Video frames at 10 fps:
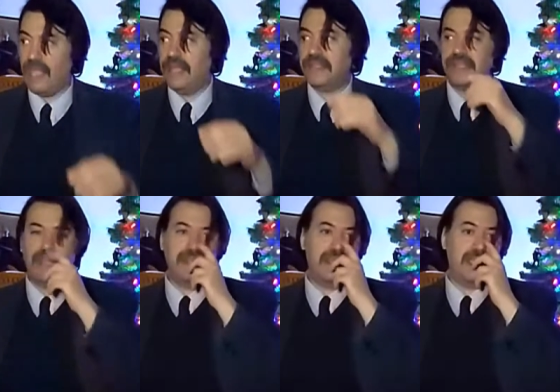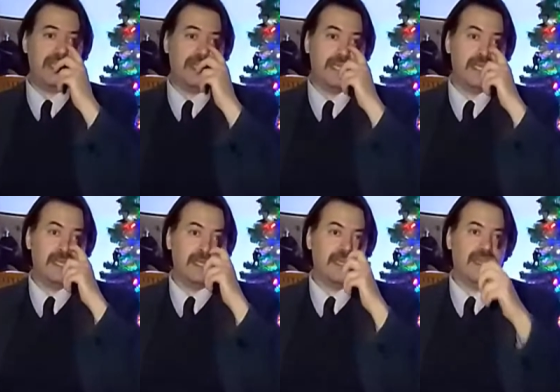And suddenly,
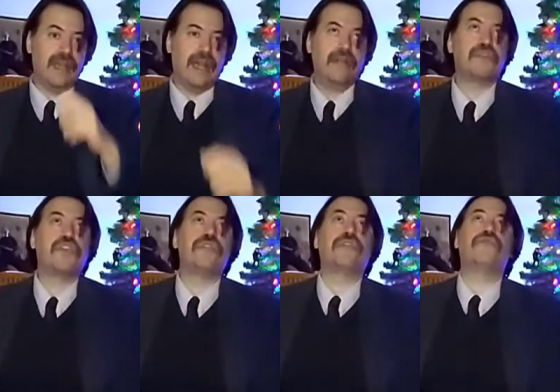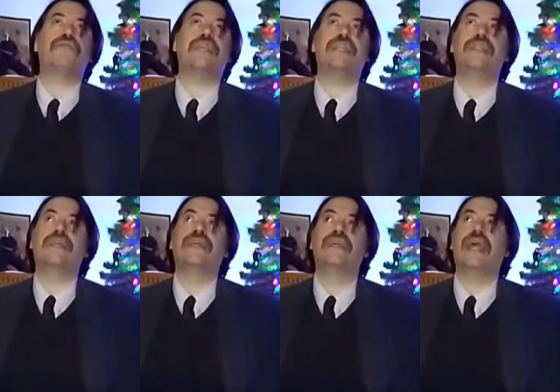I was on the green,
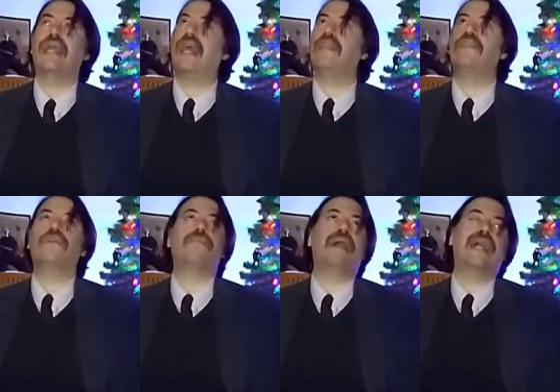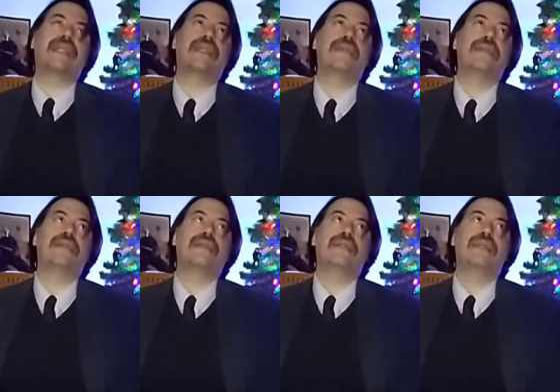and I looked back,
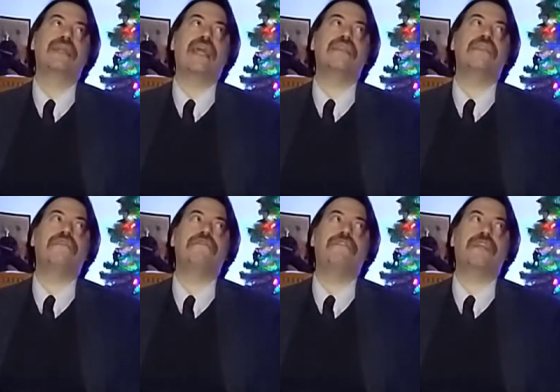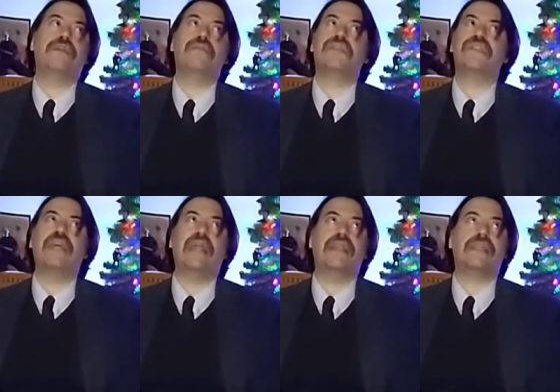and the figure was
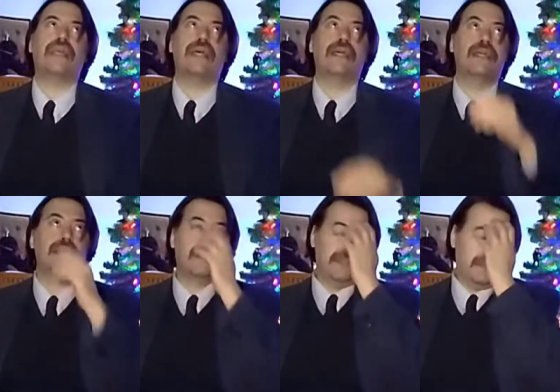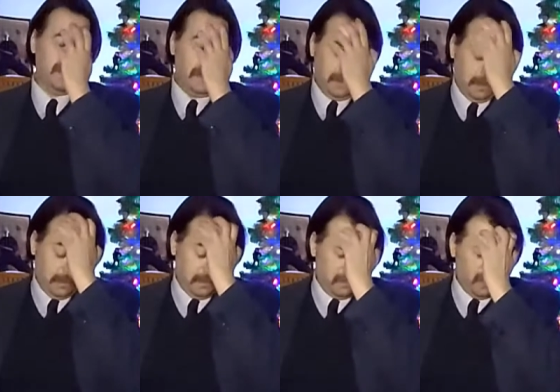standing there,
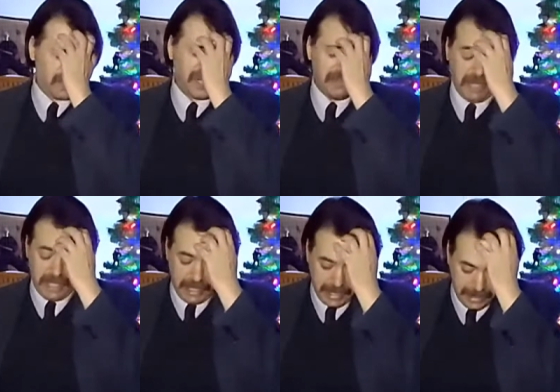watching me.